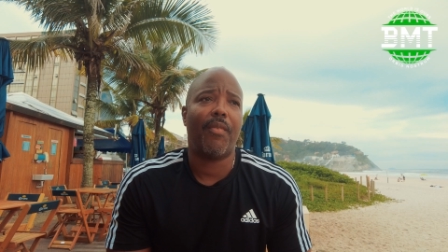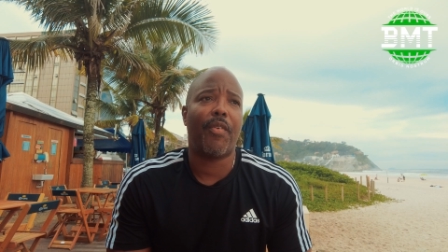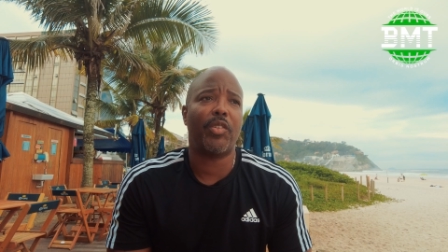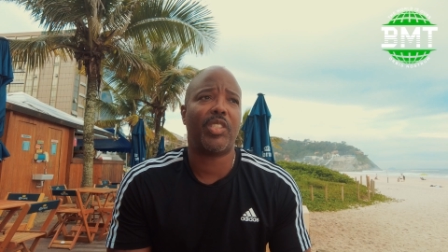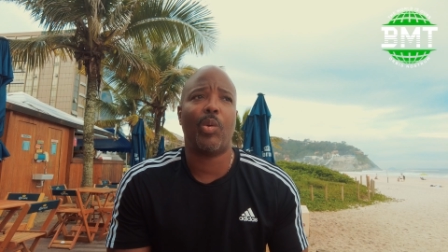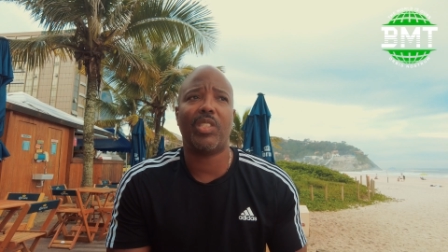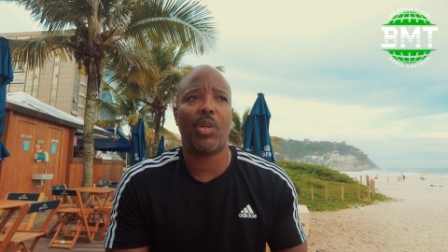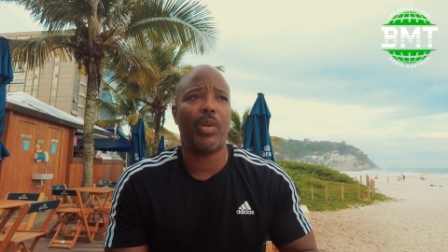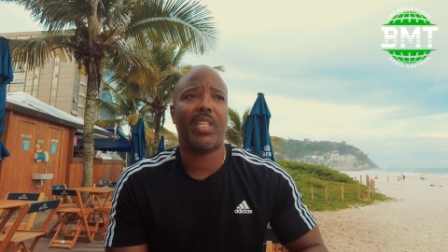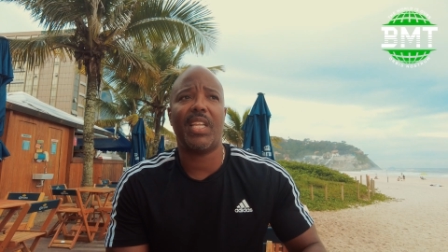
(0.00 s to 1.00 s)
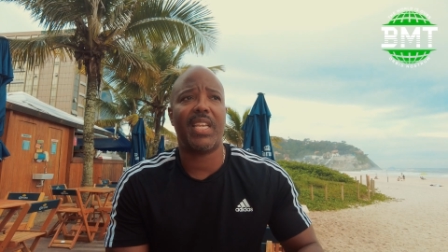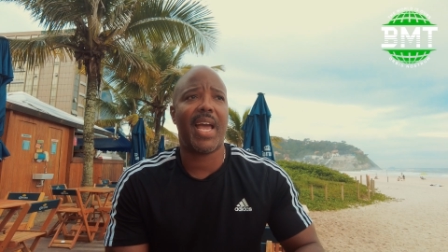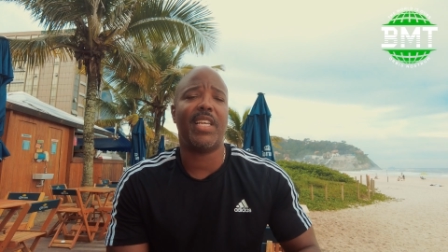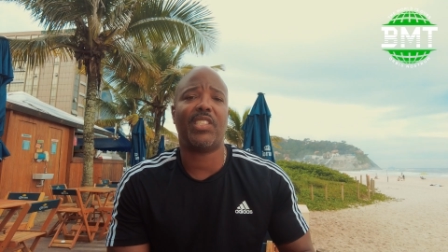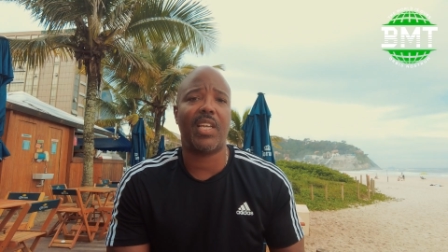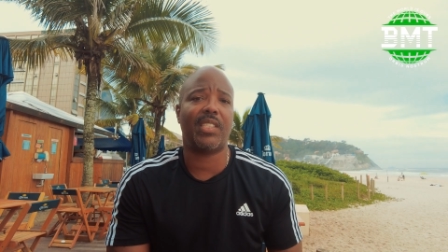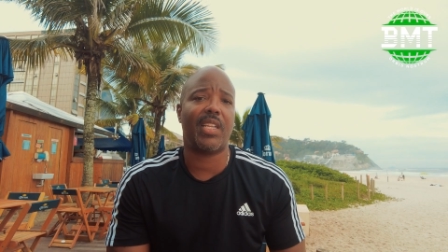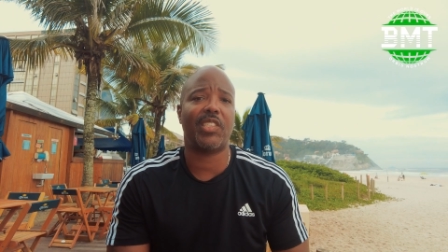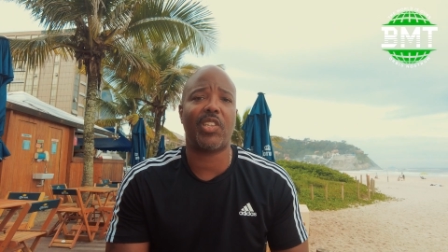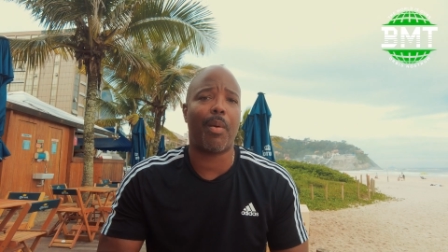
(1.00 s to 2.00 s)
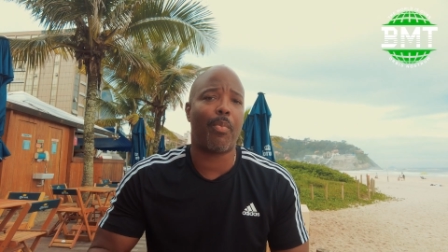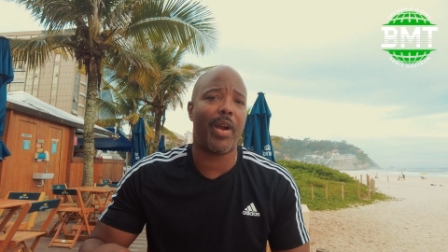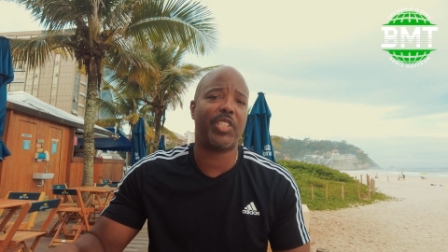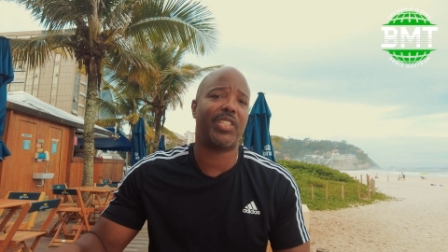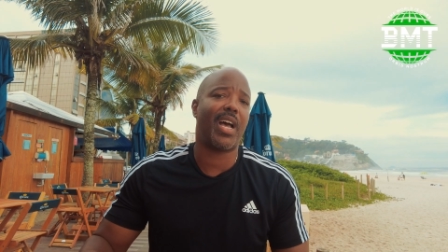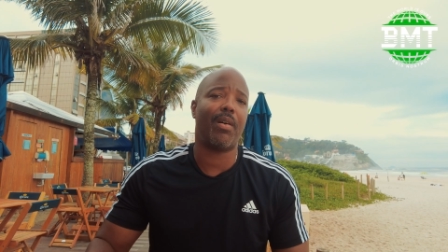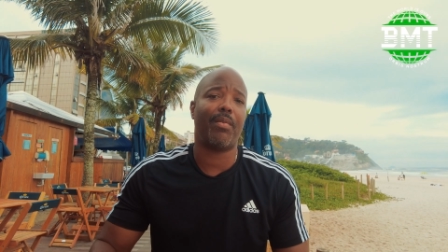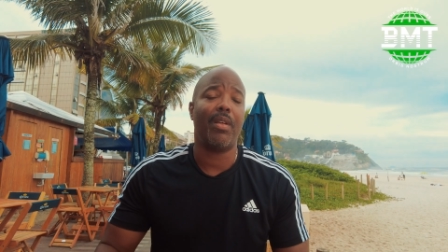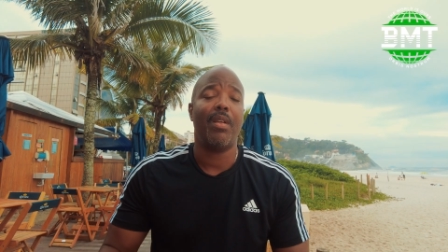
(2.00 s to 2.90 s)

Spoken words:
First it was within the United States, then I started branching out.